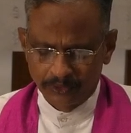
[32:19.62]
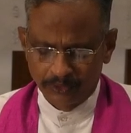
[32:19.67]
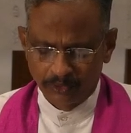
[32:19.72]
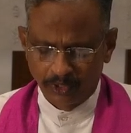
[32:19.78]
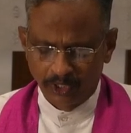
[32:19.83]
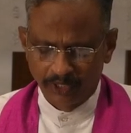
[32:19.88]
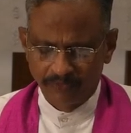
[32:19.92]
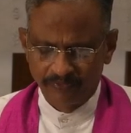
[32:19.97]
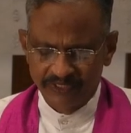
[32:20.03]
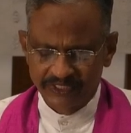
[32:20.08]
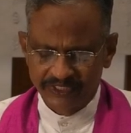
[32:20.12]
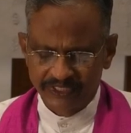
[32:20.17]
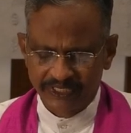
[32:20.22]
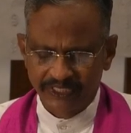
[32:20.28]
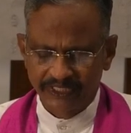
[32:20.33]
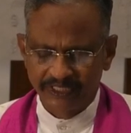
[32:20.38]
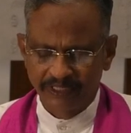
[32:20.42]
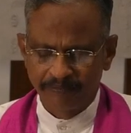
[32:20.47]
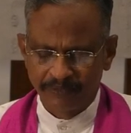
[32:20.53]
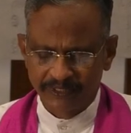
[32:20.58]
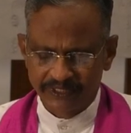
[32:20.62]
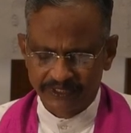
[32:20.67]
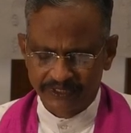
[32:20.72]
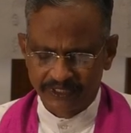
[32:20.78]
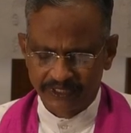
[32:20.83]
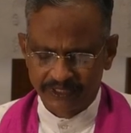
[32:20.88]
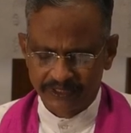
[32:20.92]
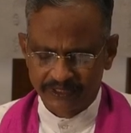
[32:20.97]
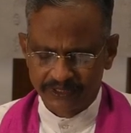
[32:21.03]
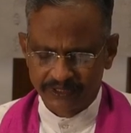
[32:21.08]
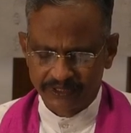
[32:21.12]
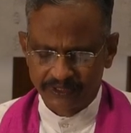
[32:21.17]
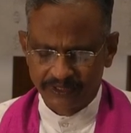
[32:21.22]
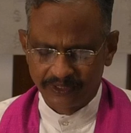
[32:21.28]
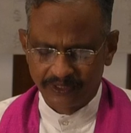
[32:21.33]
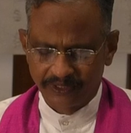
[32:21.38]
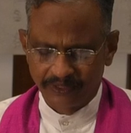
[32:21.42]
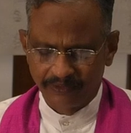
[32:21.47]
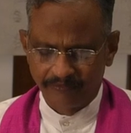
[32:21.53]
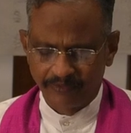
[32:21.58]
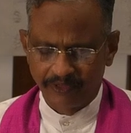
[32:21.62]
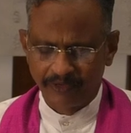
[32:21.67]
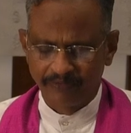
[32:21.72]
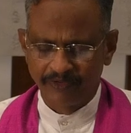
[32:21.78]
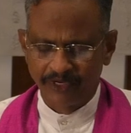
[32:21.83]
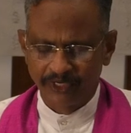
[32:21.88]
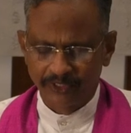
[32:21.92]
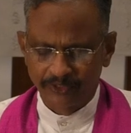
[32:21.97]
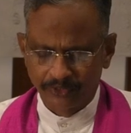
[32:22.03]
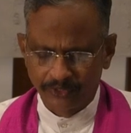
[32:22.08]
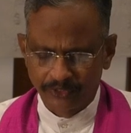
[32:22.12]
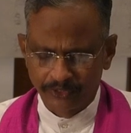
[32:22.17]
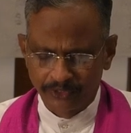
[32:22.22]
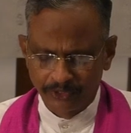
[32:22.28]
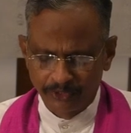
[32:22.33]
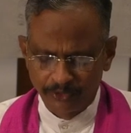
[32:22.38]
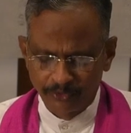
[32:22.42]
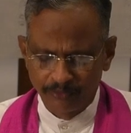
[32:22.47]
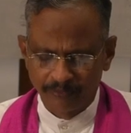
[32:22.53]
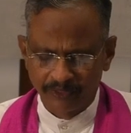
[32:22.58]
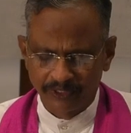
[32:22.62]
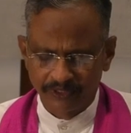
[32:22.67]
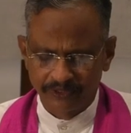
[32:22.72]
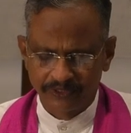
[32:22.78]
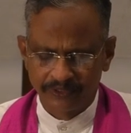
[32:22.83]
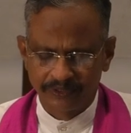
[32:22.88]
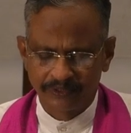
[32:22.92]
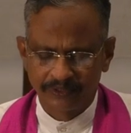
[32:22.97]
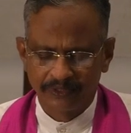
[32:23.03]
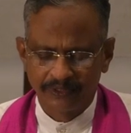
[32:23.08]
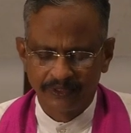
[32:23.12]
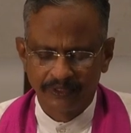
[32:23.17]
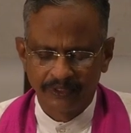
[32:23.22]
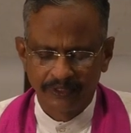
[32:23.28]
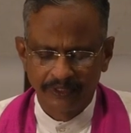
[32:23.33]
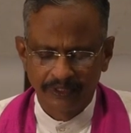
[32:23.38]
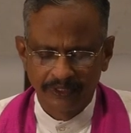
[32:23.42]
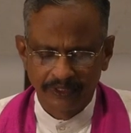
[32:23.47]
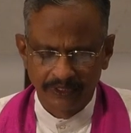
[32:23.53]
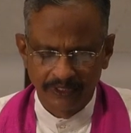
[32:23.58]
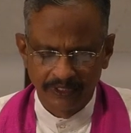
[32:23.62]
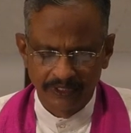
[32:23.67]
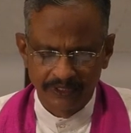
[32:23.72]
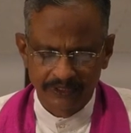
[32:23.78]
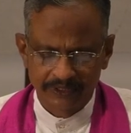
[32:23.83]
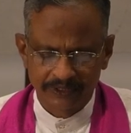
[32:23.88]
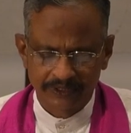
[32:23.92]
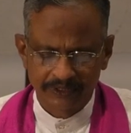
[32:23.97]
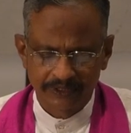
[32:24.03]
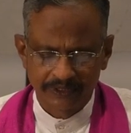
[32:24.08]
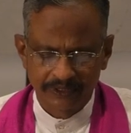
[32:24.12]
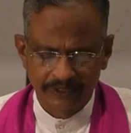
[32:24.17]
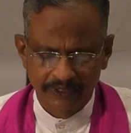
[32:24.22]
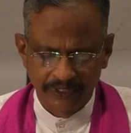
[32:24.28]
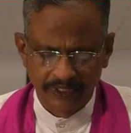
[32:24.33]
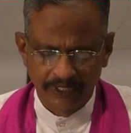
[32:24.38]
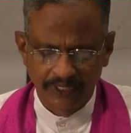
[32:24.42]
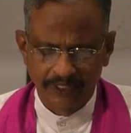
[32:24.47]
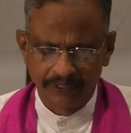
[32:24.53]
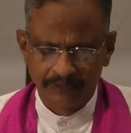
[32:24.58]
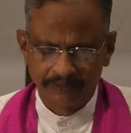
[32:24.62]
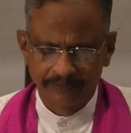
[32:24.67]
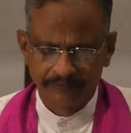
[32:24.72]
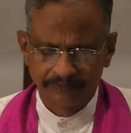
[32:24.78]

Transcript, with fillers: Lord, we seek Thy presence when we enter into the new month in this year.